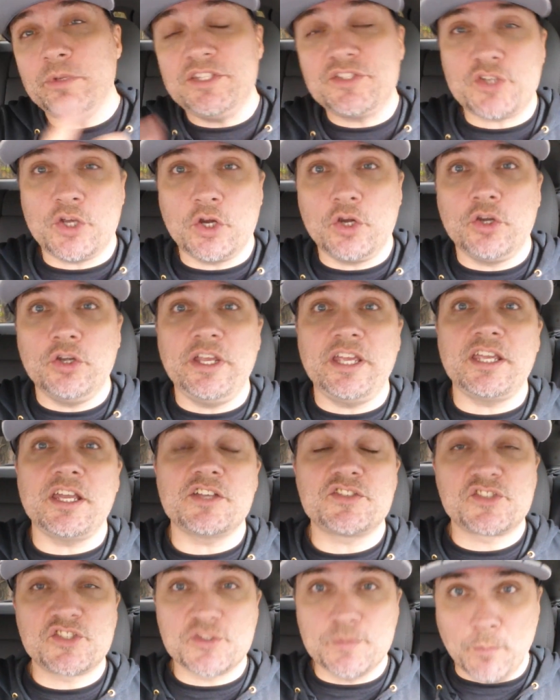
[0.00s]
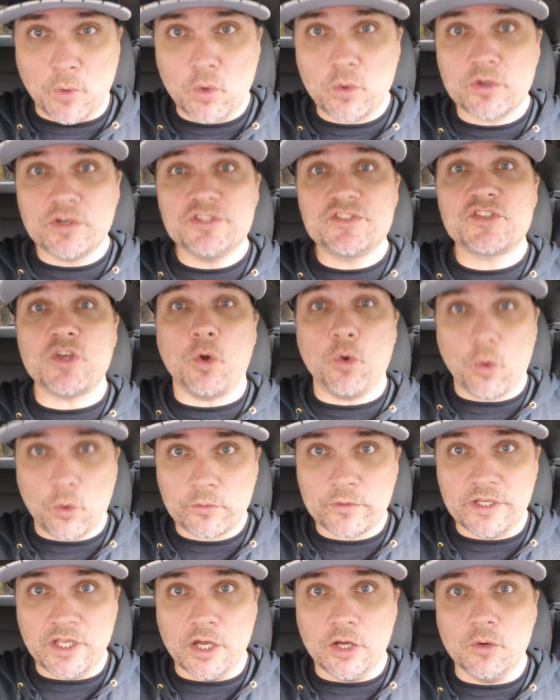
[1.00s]
the returning s'mores
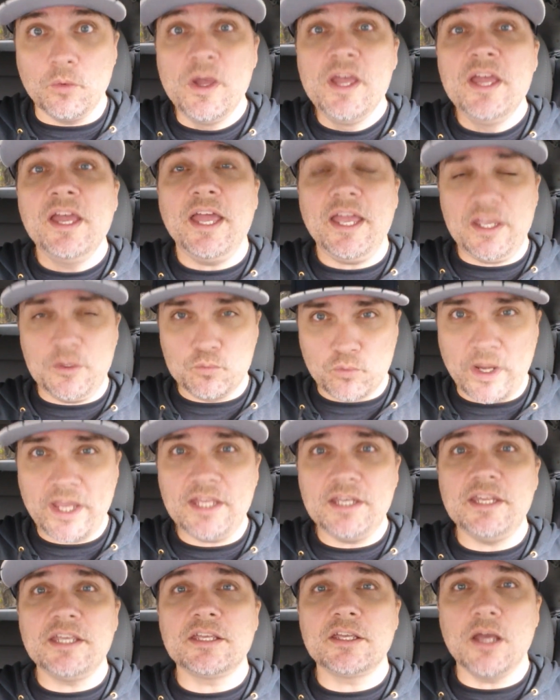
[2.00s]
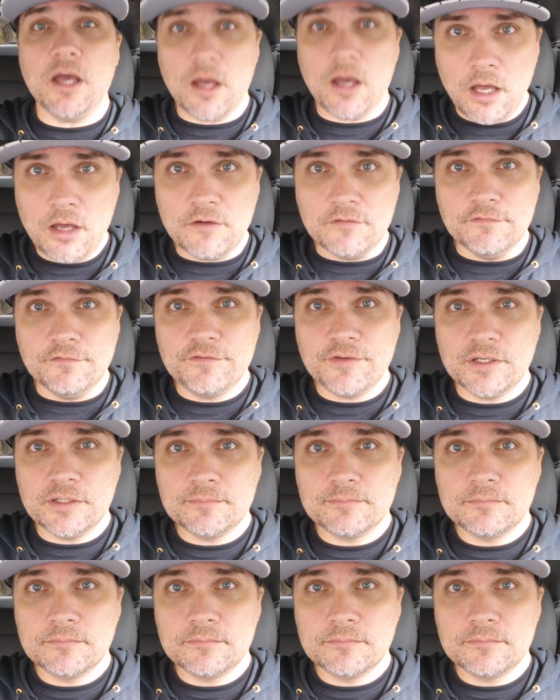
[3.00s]
Oreo a rating of...